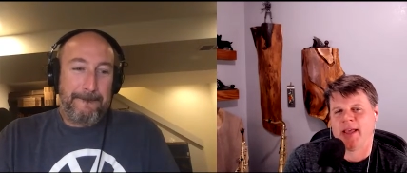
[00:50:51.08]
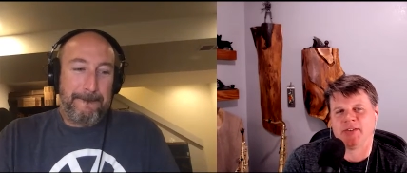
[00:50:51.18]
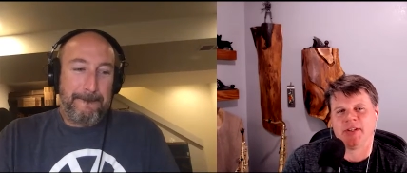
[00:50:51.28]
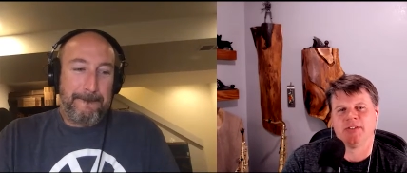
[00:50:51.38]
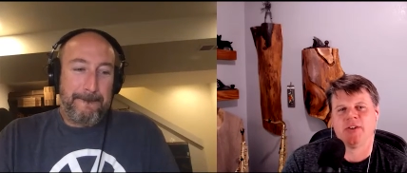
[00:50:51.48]
Speaker 1: It
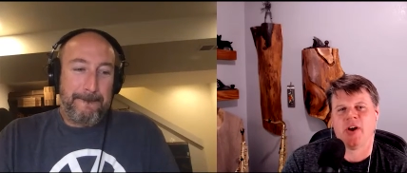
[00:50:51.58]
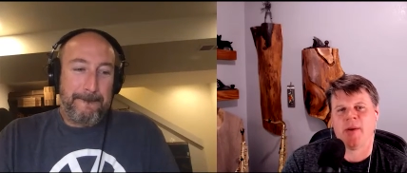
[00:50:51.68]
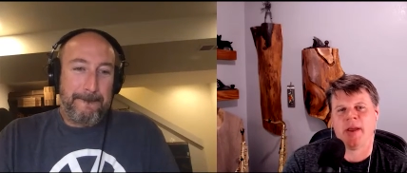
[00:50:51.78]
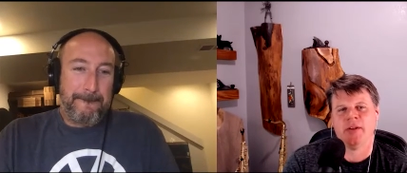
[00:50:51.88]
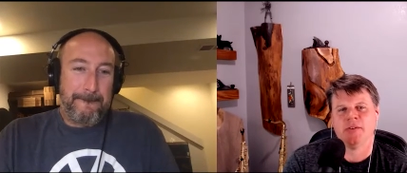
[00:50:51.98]
has links to
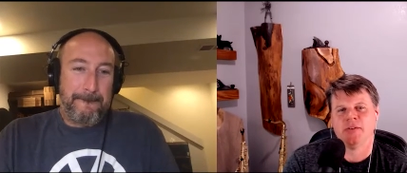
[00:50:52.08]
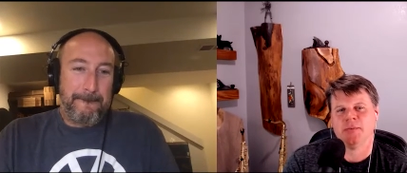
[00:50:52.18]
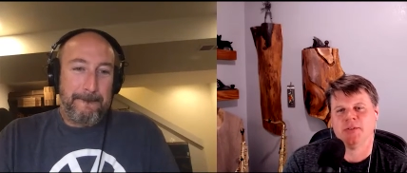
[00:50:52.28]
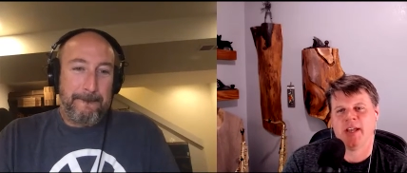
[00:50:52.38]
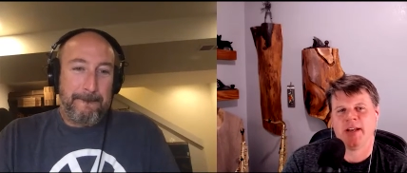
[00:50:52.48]
all my
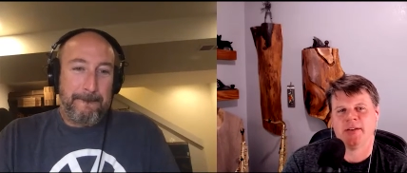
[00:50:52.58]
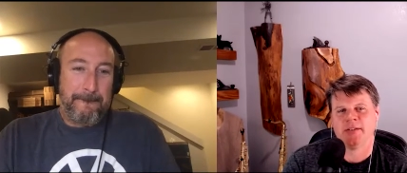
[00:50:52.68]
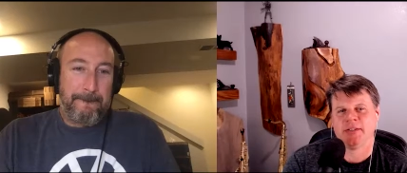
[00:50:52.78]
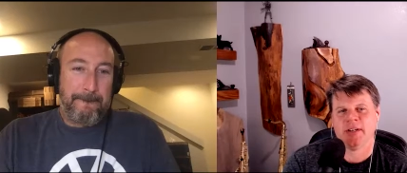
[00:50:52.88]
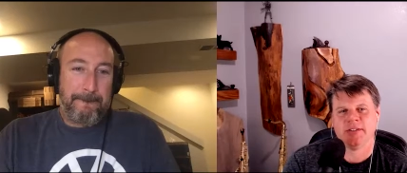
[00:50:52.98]
YouTube
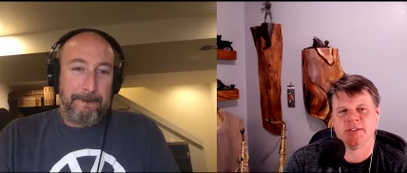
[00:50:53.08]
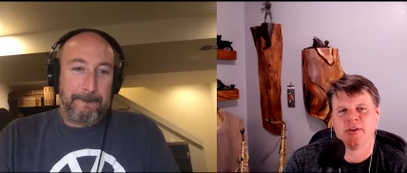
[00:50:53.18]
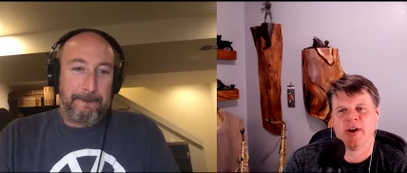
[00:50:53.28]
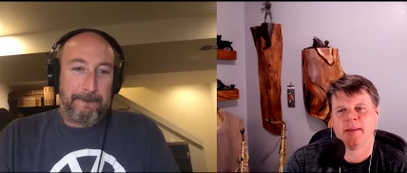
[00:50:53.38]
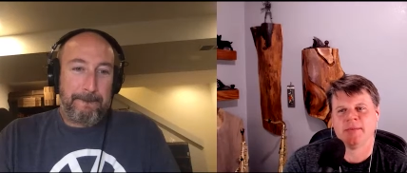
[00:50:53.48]
channels and
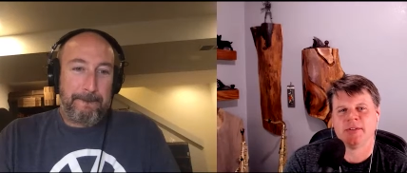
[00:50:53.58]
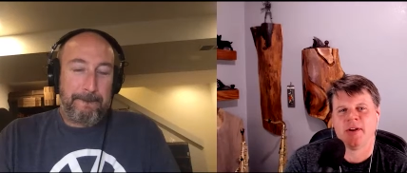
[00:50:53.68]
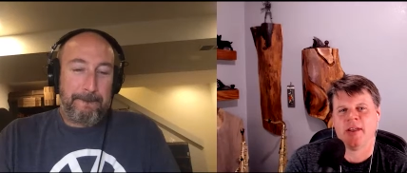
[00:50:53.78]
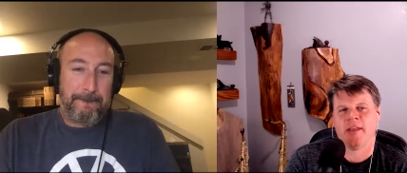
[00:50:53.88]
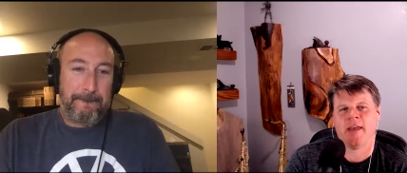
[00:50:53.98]
Instagrams
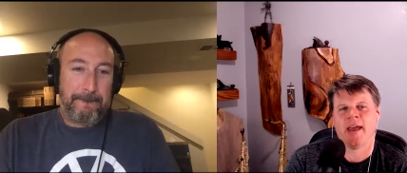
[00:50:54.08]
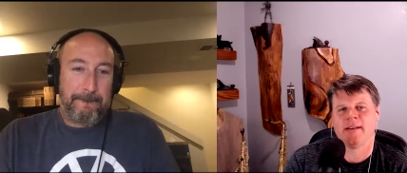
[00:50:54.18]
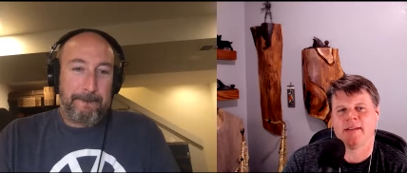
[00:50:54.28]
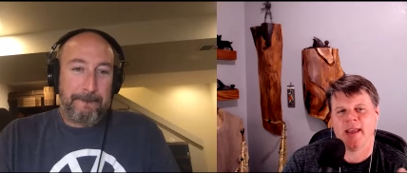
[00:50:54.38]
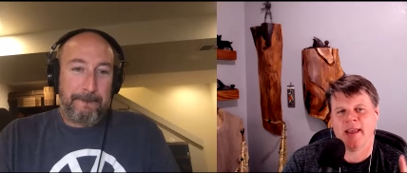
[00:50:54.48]
and all of
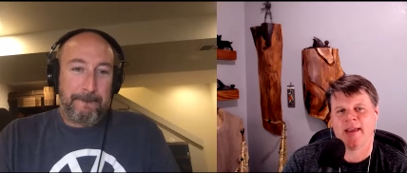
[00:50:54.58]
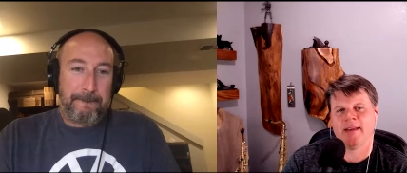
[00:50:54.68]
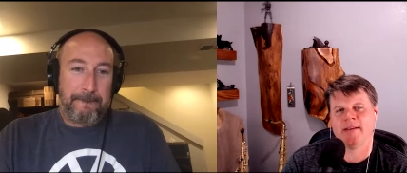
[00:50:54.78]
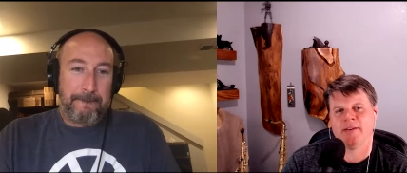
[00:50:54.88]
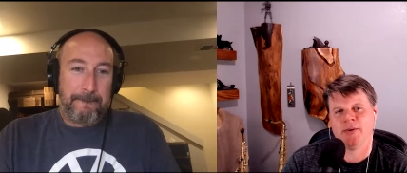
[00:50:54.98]
that.
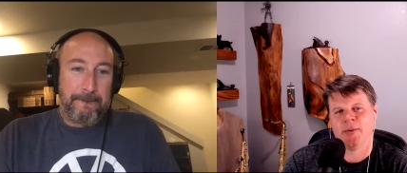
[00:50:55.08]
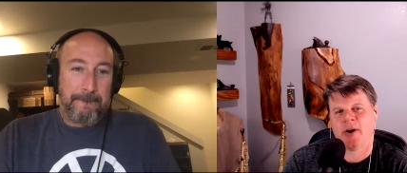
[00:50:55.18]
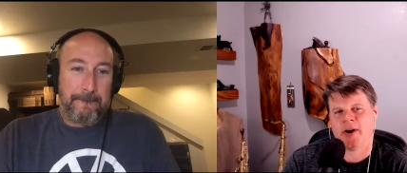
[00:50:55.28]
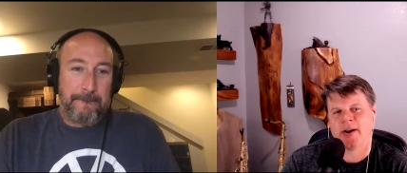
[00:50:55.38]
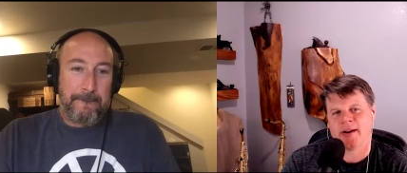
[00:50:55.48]
And you
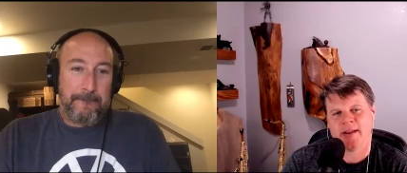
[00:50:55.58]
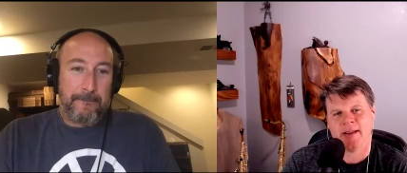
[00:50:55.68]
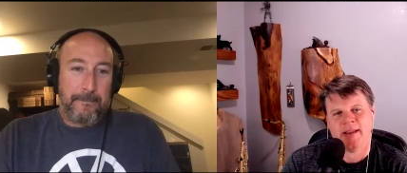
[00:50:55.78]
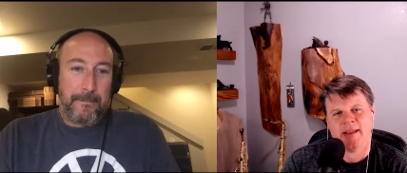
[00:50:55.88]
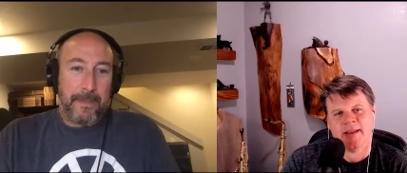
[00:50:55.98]
are
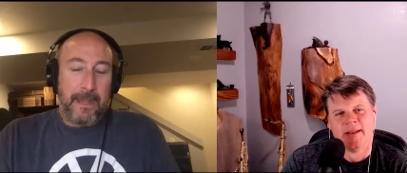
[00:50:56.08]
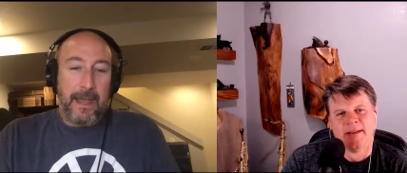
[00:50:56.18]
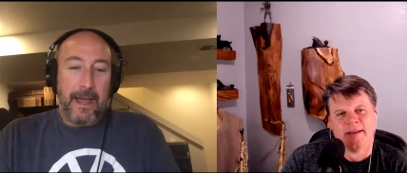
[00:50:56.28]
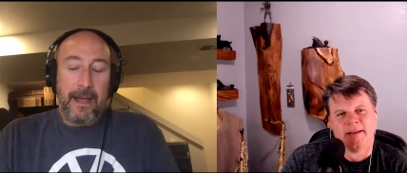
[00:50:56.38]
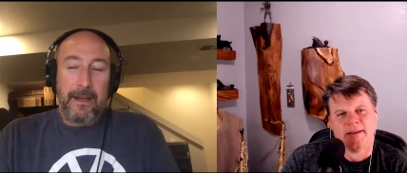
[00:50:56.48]

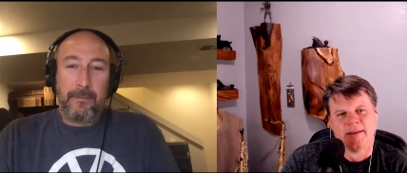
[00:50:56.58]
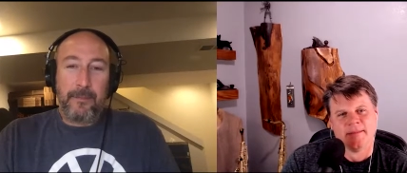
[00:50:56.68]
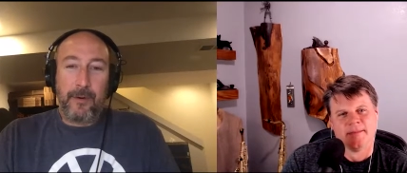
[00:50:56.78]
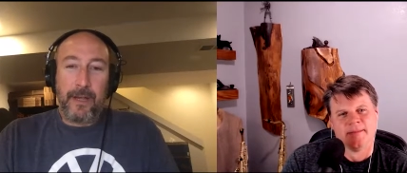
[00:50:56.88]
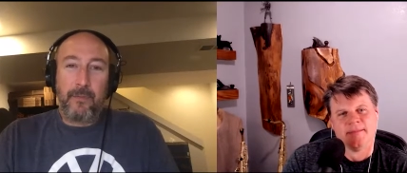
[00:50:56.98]
Speaker 2: I am
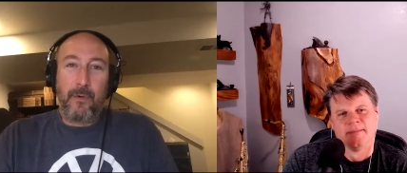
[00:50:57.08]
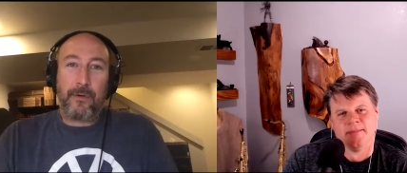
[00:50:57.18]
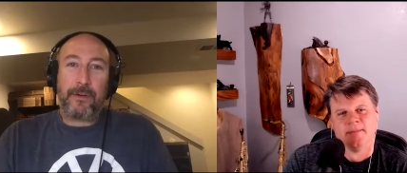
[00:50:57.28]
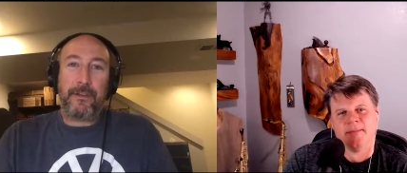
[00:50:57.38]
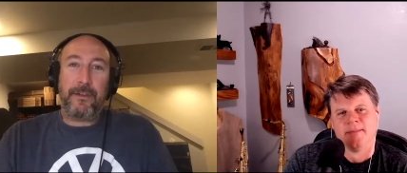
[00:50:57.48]
Greg
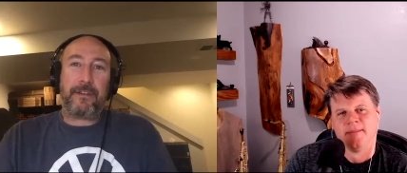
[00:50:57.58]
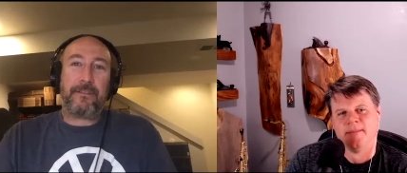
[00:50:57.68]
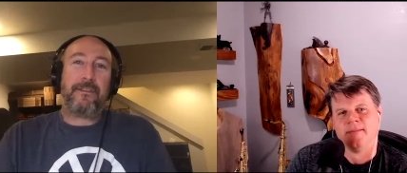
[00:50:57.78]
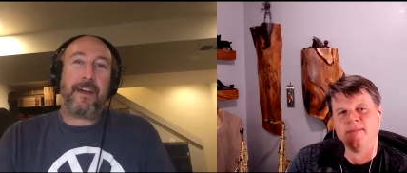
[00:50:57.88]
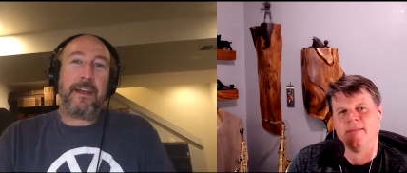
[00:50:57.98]
Porter. You can
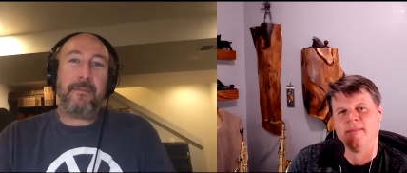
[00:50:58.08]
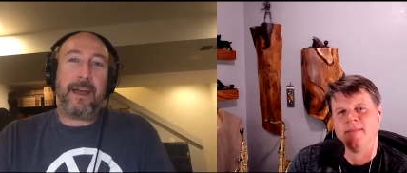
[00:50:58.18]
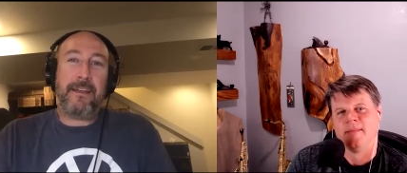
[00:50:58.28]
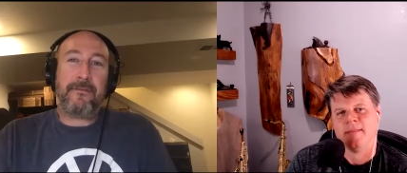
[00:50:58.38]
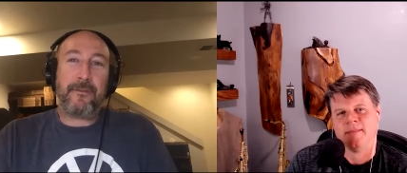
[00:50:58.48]
find
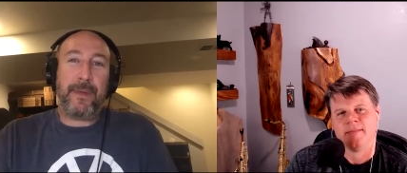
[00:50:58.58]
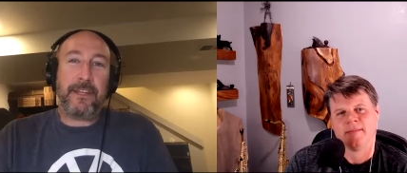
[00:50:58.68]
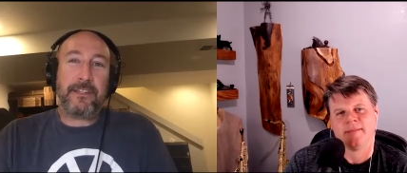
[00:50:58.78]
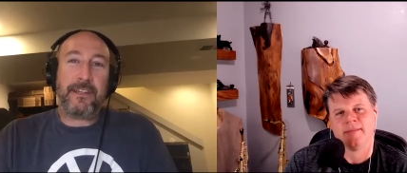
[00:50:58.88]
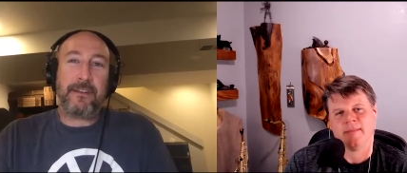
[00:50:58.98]
my
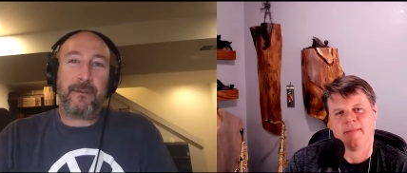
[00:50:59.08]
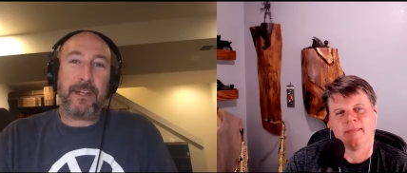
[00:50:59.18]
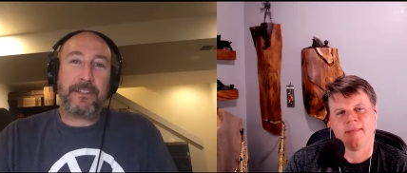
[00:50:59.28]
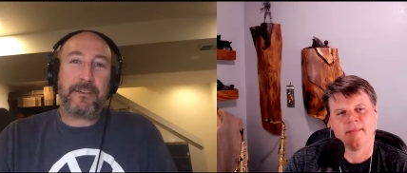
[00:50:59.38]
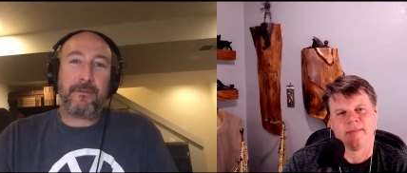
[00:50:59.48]
information at
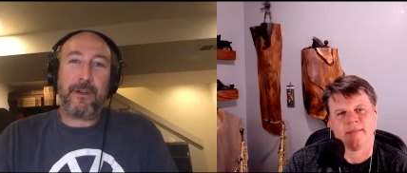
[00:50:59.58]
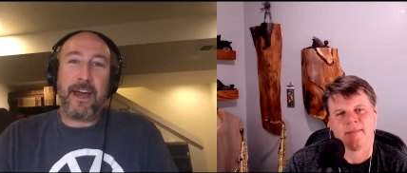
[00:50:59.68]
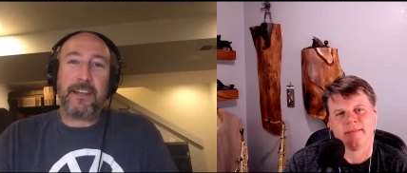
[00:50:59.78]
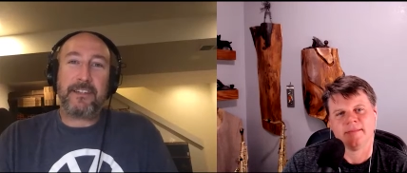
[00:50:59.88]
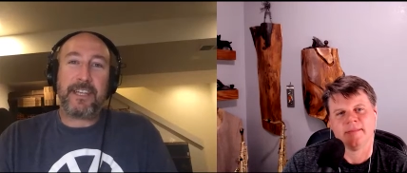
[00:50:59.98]

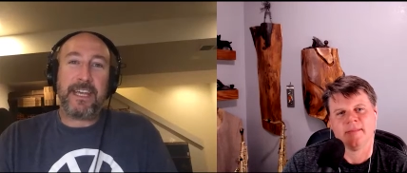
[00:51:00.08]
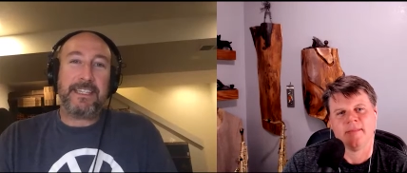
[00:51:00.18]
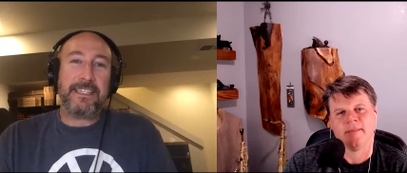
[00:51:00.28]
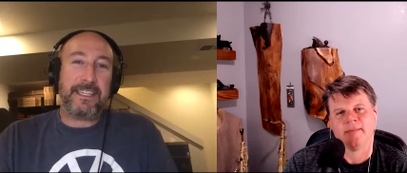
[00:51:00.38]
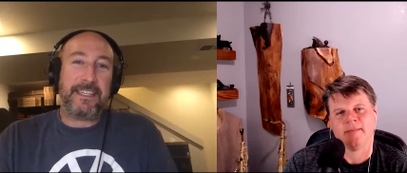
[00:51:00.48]

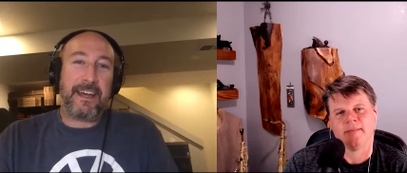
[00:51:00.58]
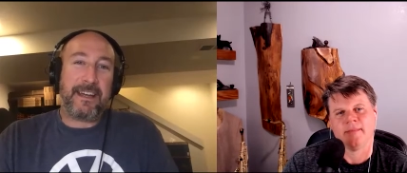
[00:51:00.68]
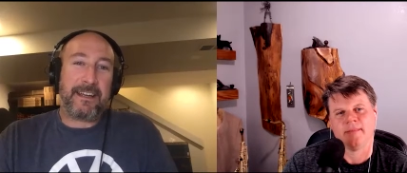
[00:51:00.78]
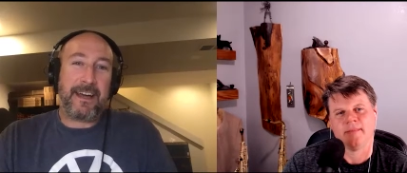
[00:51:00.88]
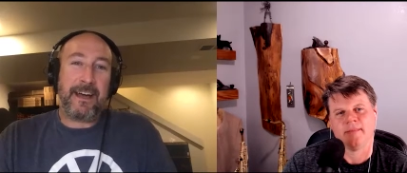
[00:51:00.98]

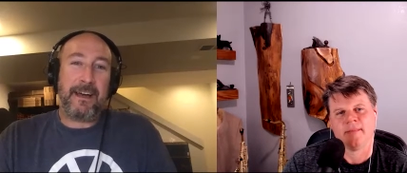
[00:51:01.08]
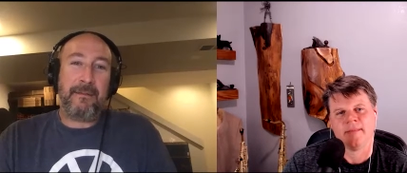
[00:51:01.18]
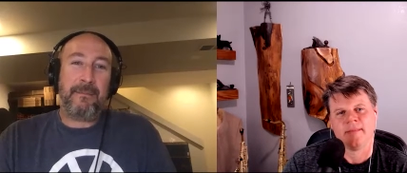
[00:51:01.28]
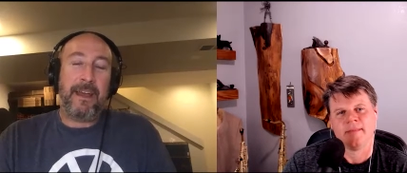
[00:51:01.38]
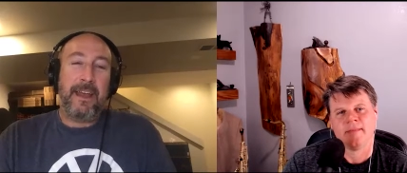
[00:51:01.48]
gregsgaragekc.com